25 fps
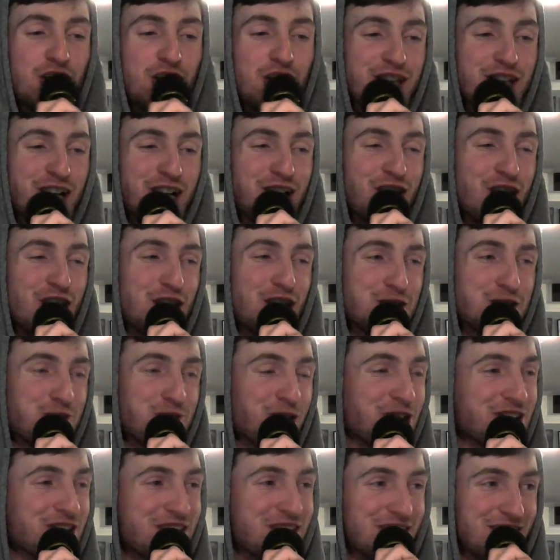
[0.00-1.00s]
the College
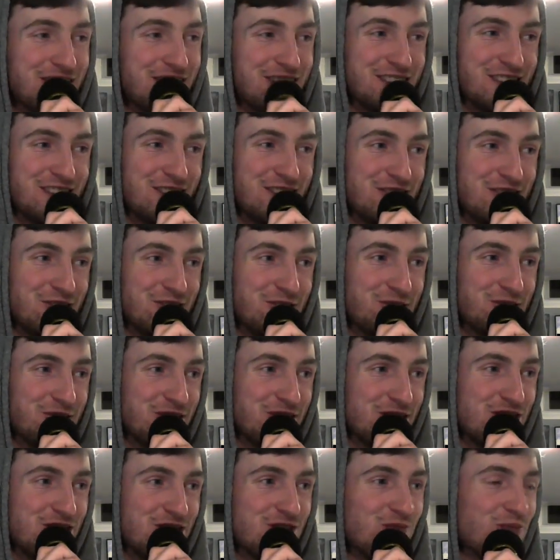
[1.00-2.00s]
World Series. The dude
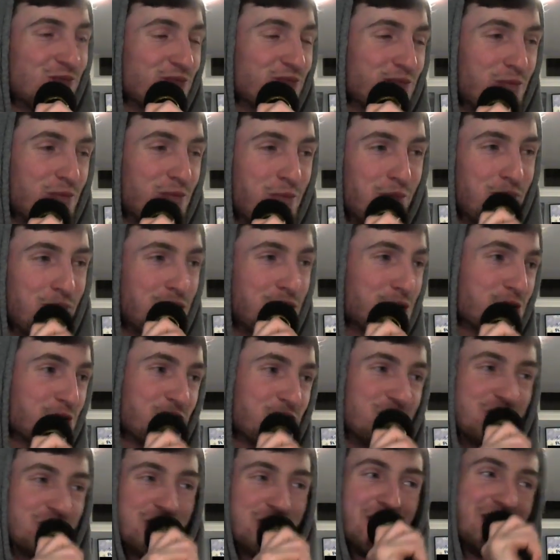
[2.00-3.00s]
just
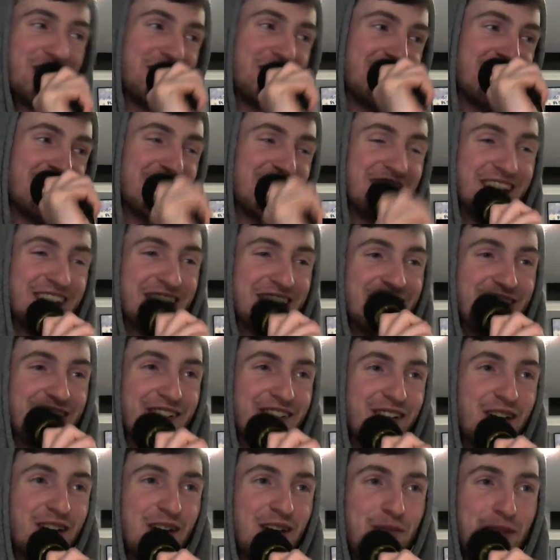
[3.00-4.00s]
moonshotted it and then
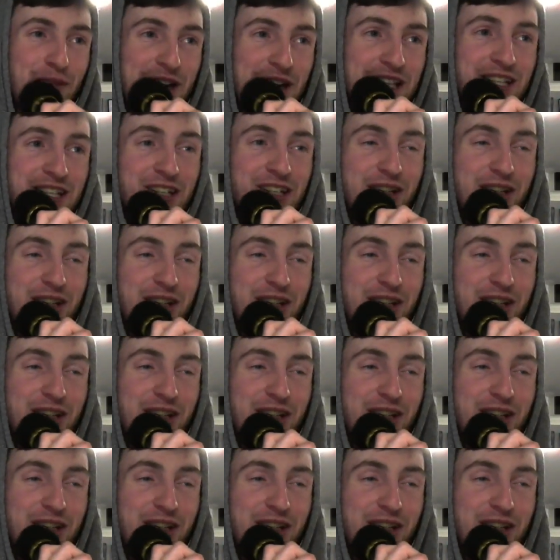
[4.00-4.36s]
basically